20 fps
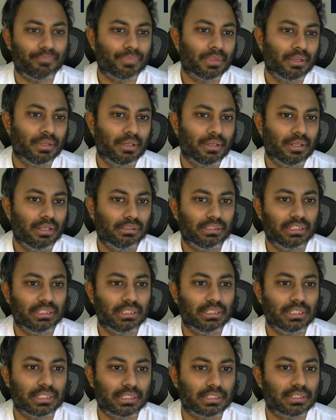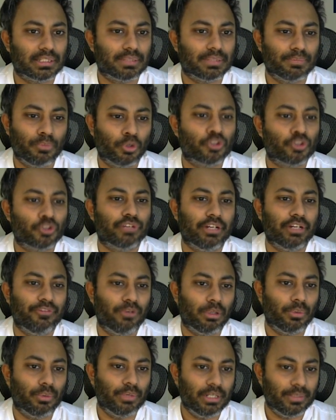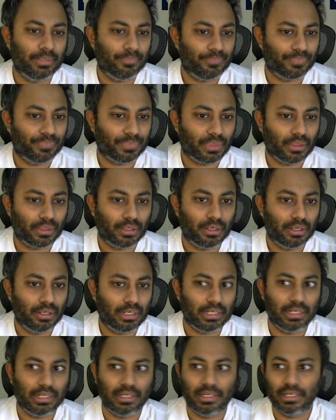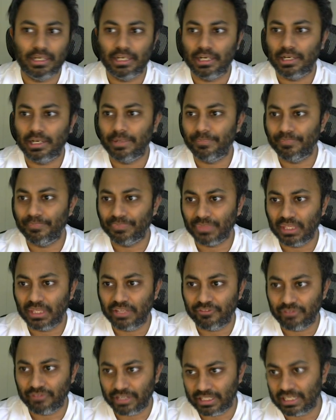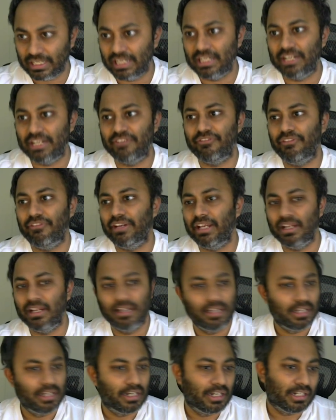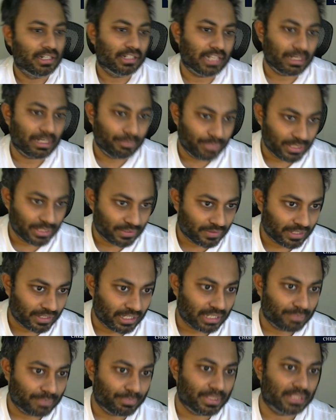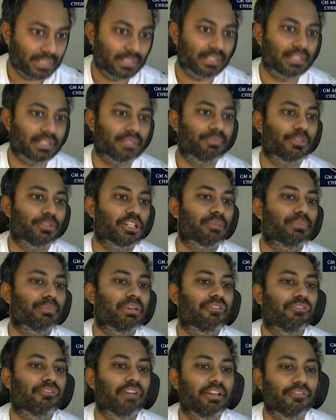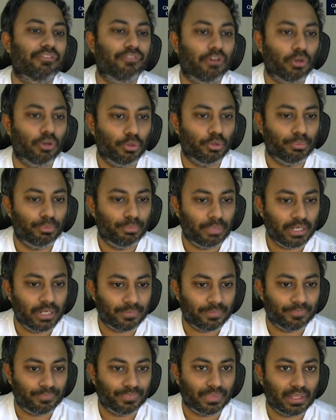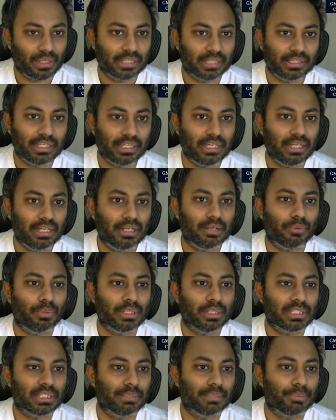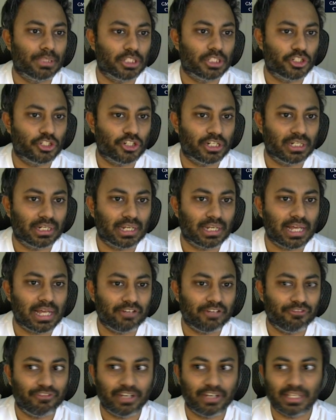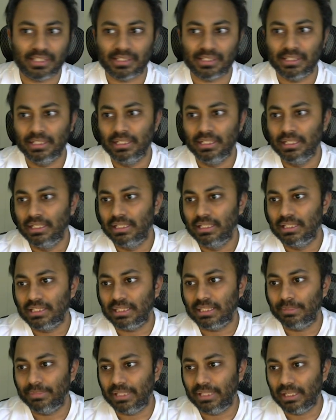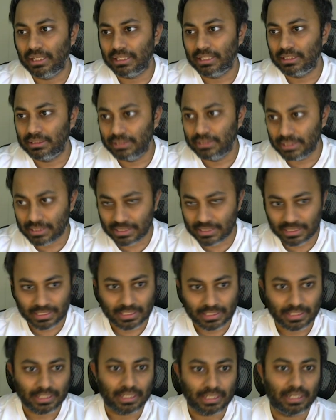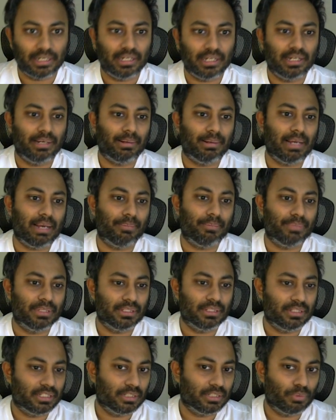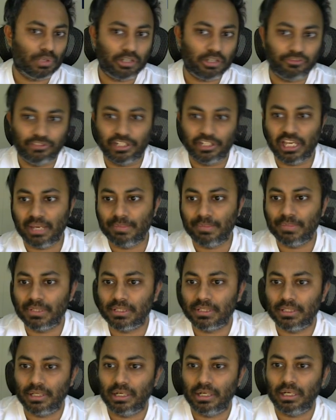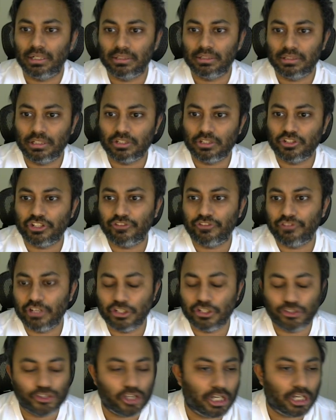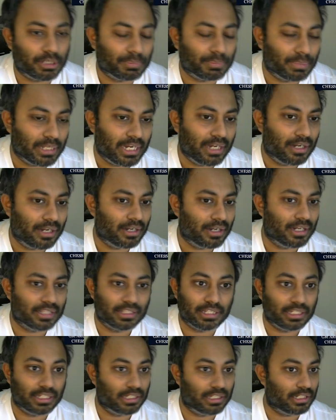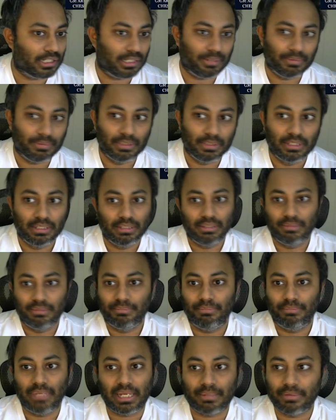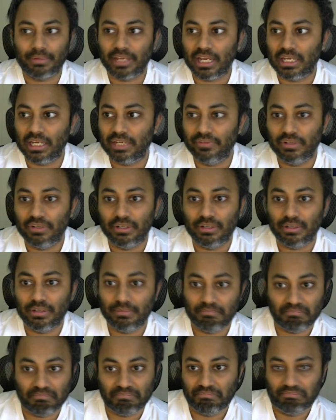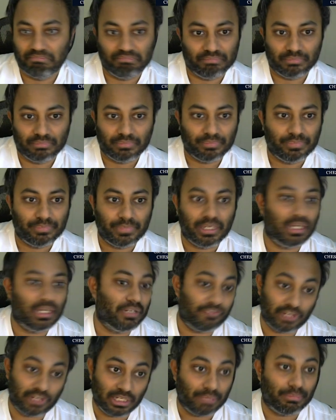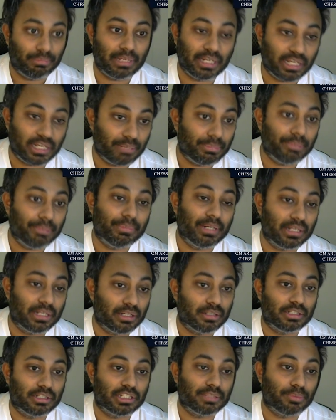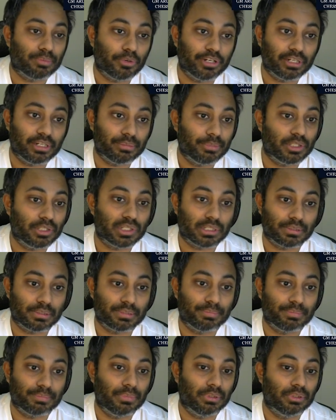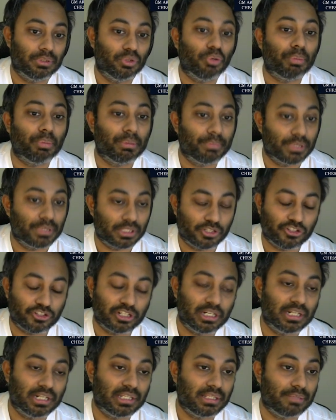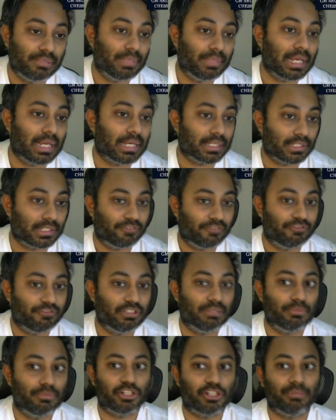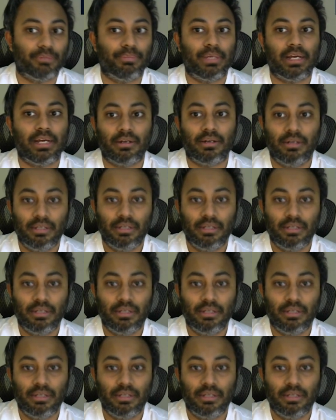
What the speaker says: I think this is more straightforward. And e5, knight d5, knight b3, knight b6, bishop b5, followed by, I think once the position clarifies, something like this happened in one of the games that Jeffrey Young played, and I think black can even, yeah, definitely black can be better at this point because open position and black is left with the bishop pair.